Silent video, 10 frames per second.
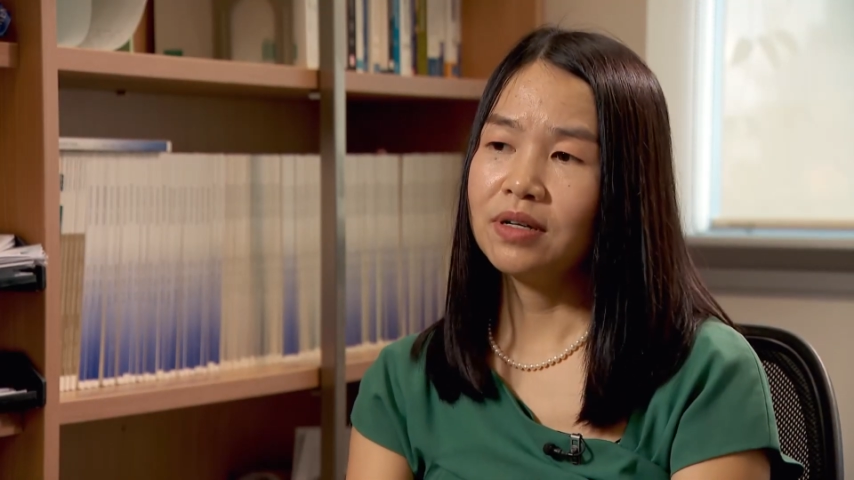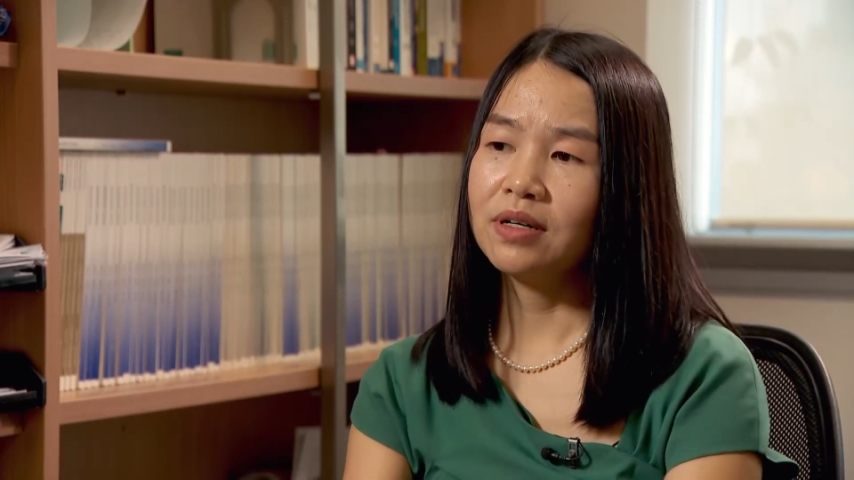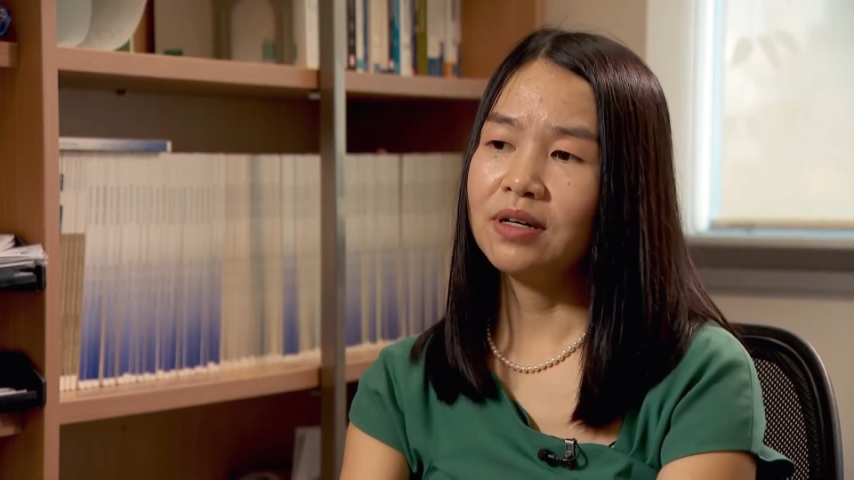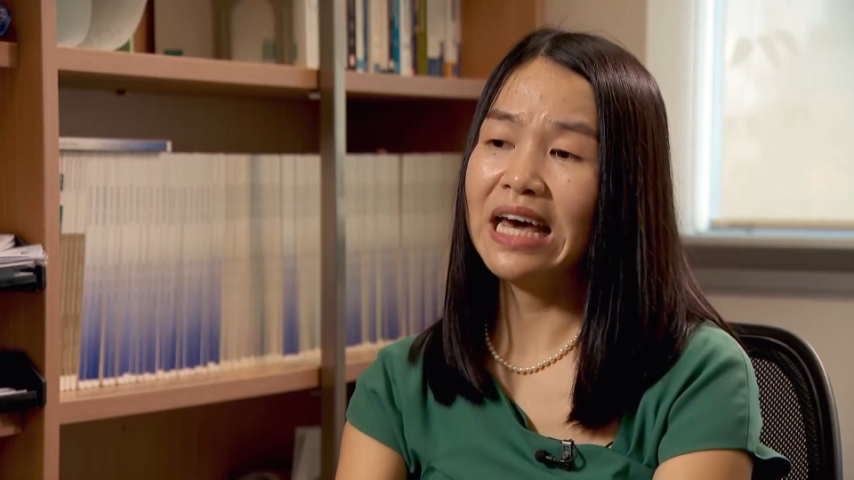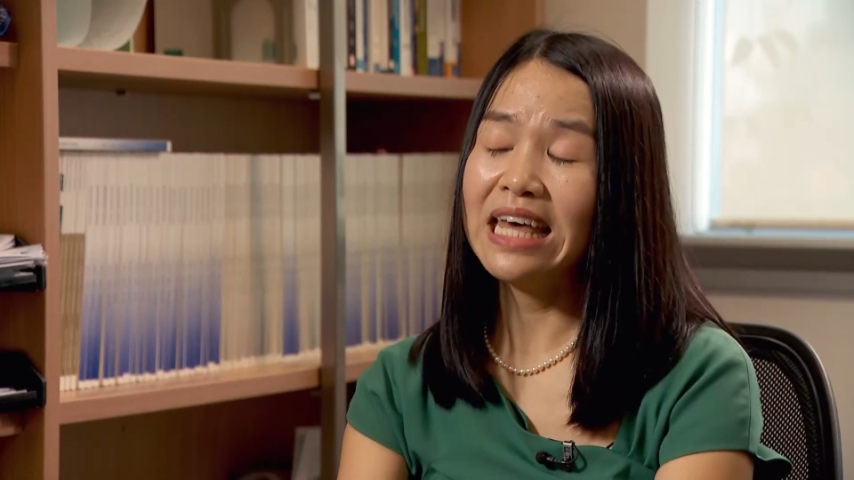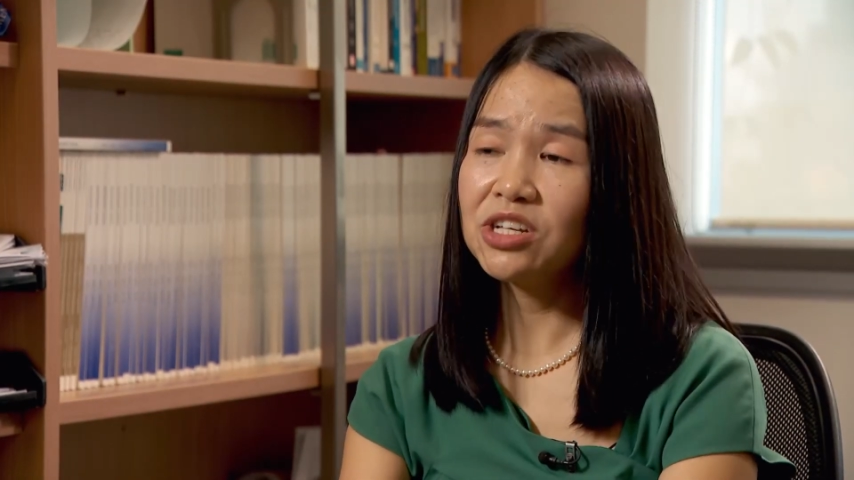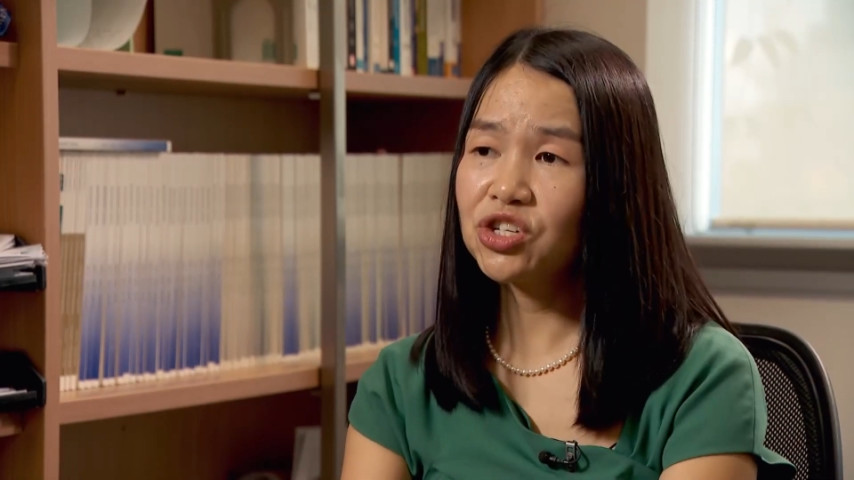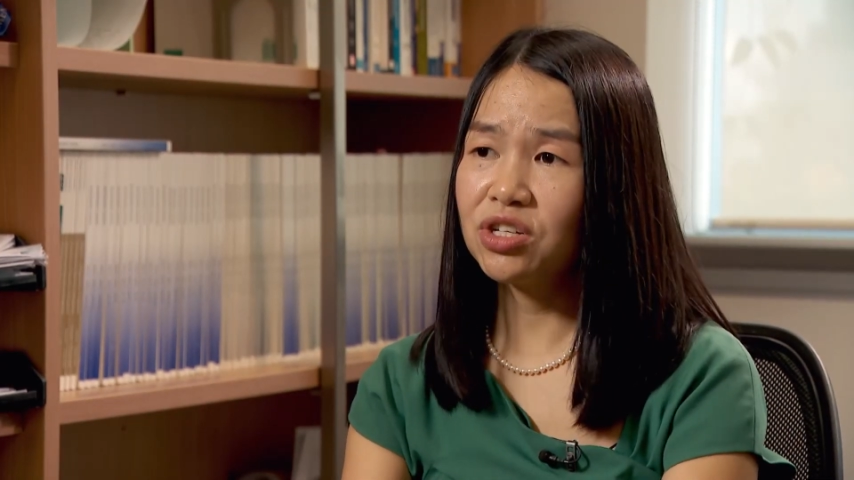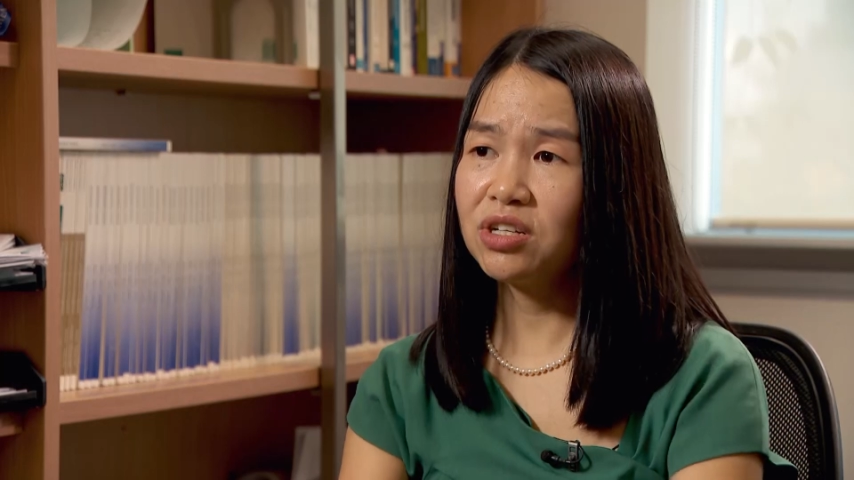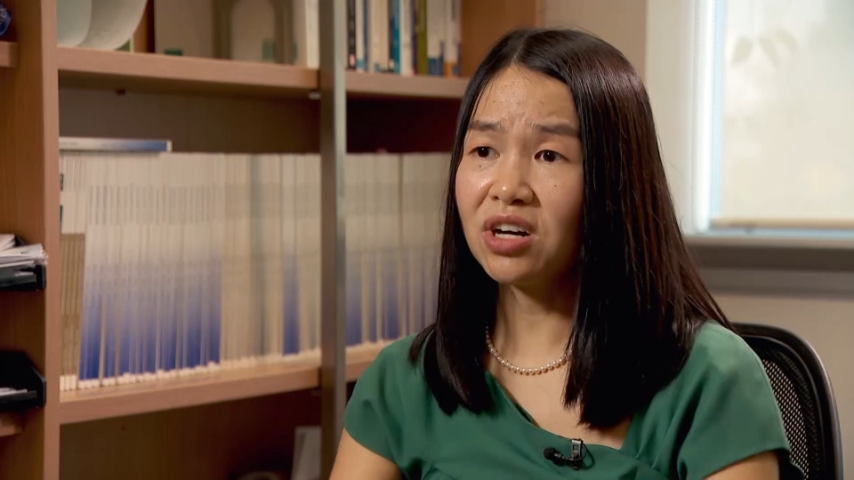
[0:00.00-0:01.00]

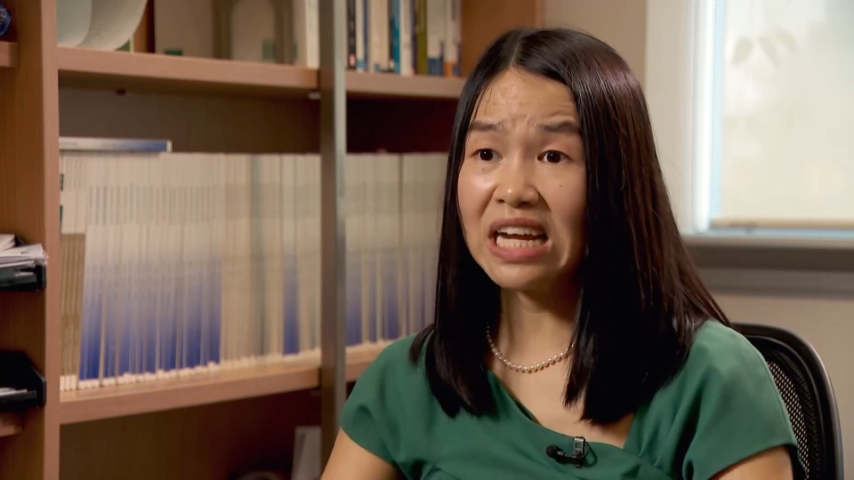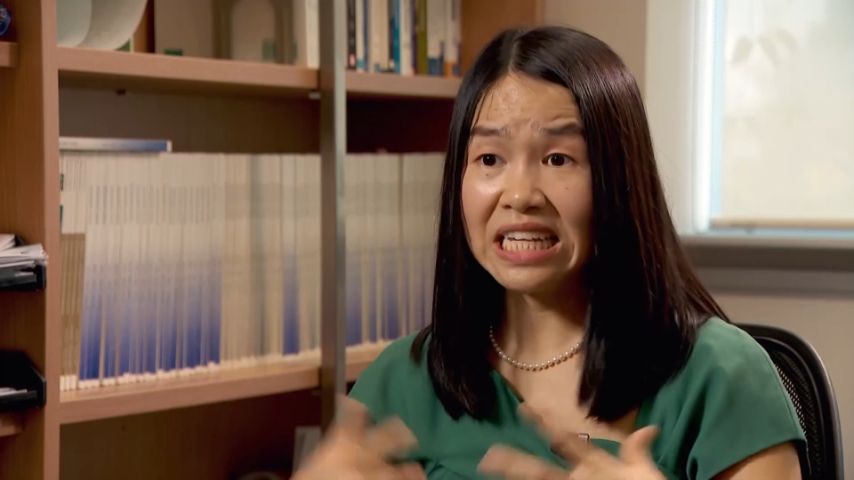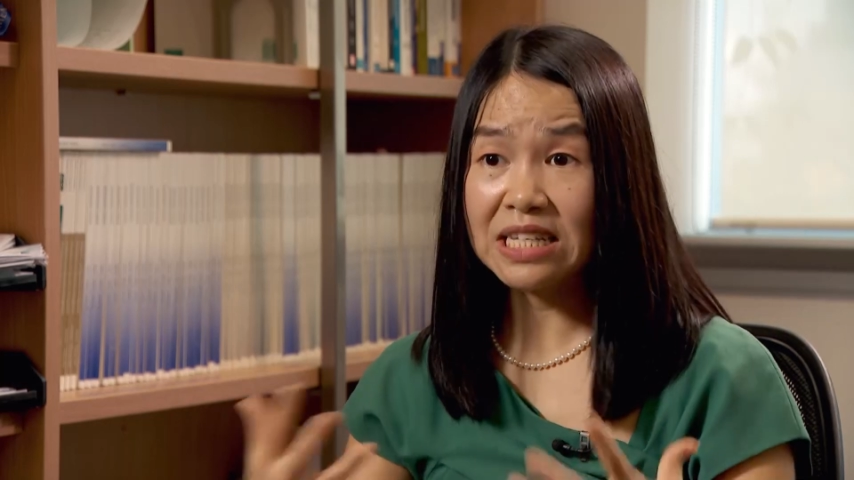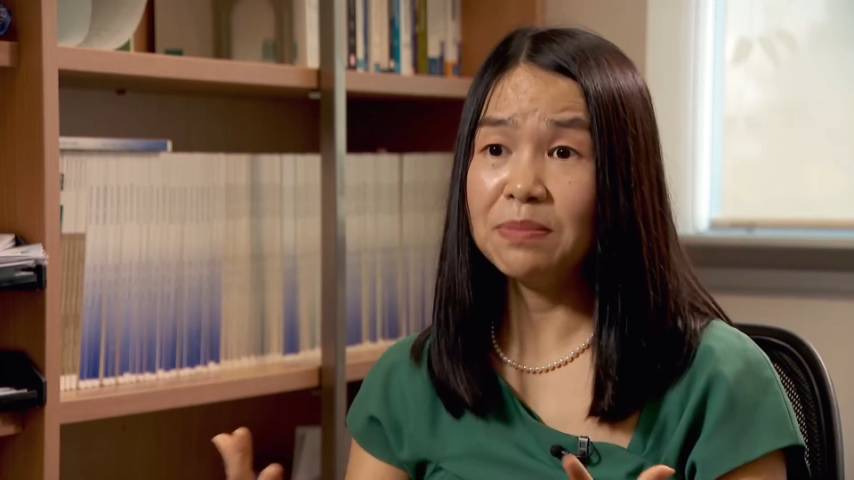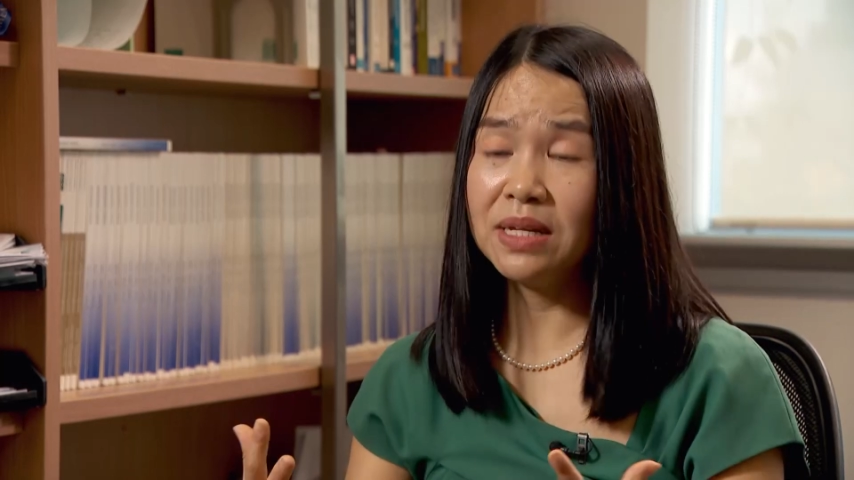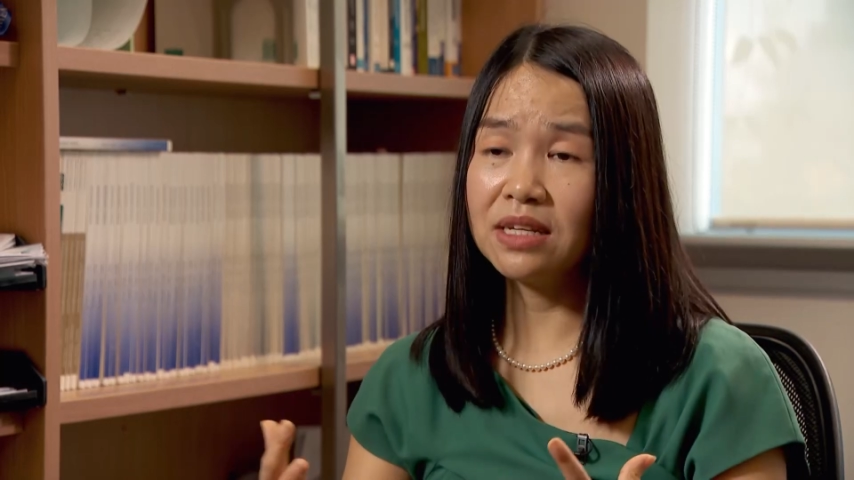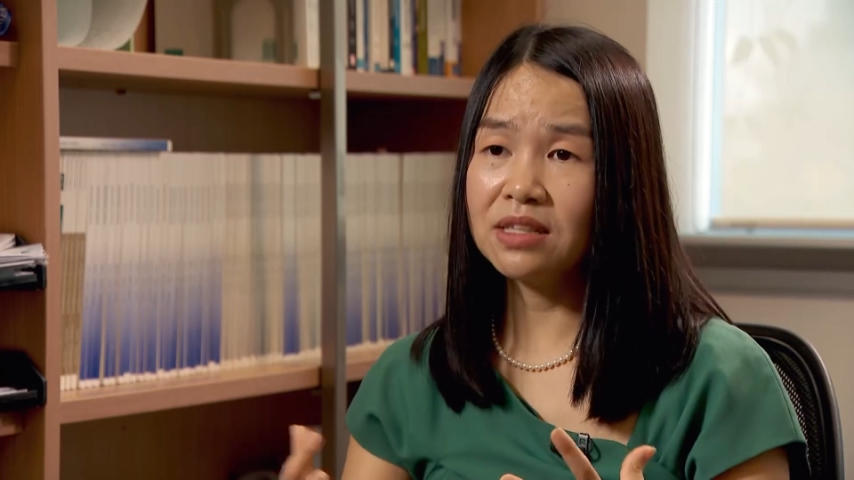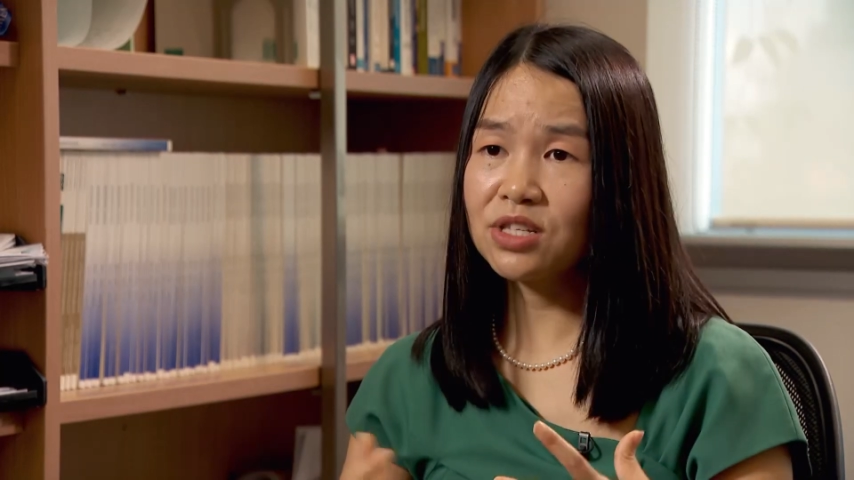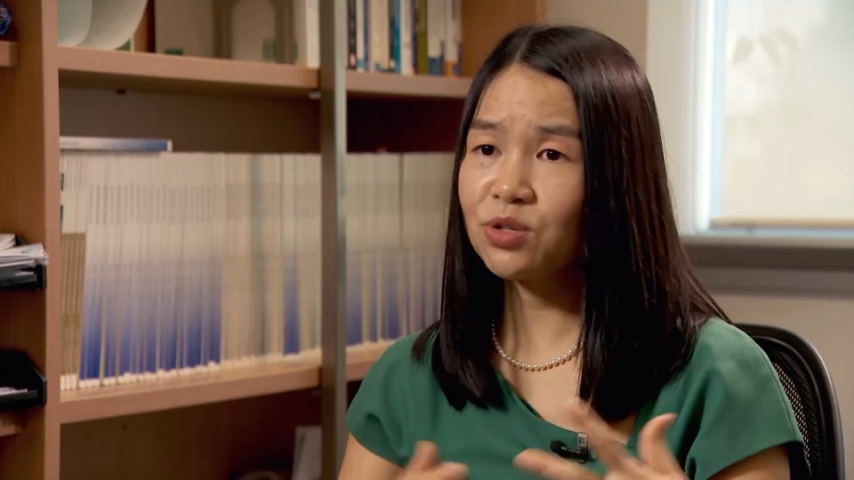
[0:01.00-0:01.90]
energy are intermittent,